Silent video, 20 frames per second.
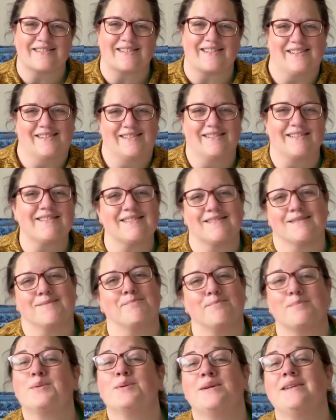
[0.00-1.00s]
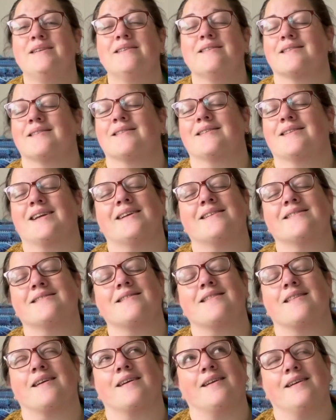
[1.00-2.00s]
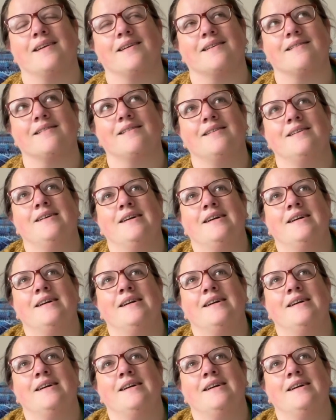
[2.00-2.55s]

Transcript: again at some point and get to the heel.